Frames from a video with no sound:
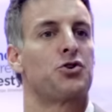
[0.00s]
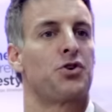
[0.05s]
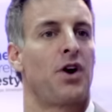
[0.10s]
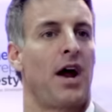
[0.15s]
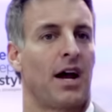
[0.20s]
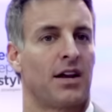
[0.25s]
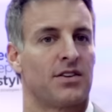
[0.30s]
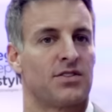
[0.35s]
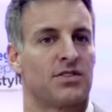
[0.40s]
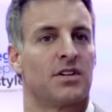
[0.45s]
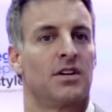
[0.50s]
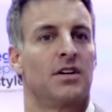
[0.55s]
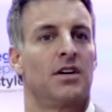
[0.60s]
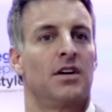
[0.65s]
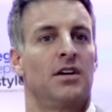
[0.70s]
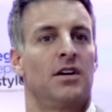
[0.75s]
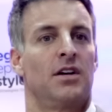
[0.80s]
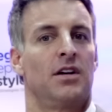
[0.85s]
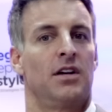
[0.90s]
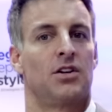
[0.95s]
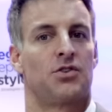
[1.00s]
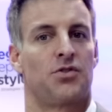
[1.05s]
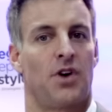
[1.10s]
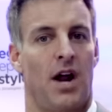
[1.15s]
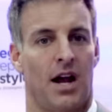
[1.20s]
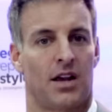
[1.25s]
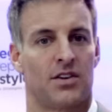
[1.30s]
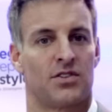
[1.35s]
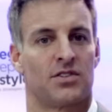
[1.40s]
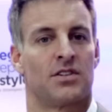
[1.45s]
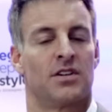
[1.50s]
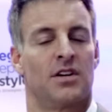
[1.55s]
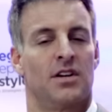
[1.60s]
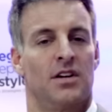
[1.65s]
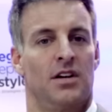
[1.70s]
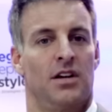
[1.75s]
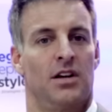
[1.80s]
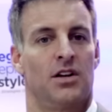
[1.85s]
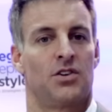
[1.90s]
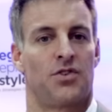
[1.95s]
attracts. He attracts.
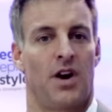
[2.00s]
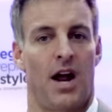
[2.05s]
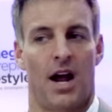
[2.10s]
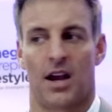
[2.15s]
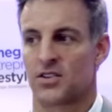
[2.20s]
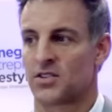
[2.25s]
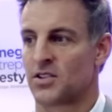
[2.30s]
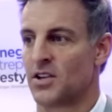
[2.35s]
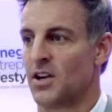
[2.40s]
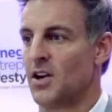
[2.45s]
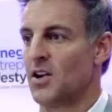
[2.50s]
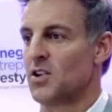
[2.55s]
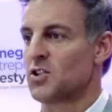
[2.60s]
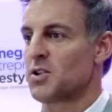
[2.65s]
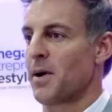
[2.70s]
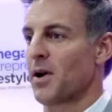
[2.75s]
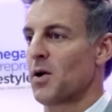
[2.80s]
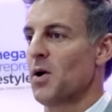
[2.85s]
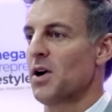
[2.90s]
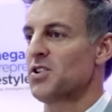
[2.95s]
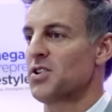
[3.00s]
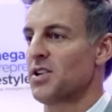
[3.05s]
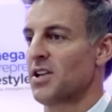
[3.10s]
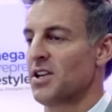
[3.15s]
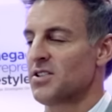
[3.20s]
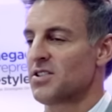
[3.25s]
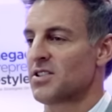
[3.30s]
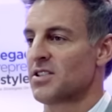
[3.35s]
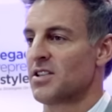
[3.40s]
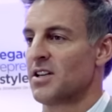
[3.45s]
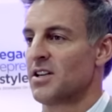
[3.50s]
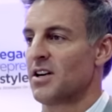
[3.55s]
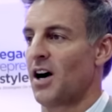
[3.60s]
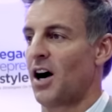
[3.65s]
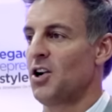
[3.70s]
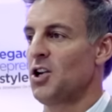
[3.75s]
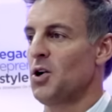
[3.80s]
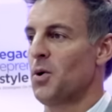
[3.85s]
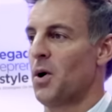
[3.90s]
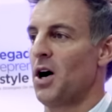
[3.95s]
So my question is,
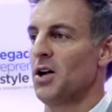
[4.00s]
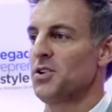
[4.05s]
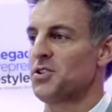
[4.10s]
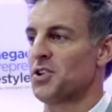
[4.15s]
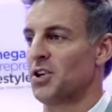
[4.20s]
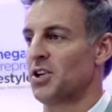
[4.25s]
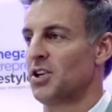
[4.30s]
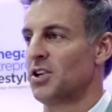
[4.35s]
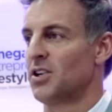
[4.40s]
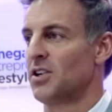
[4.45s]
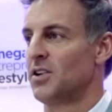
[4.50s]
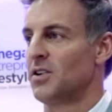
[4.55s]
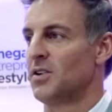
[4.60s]
are you a hunter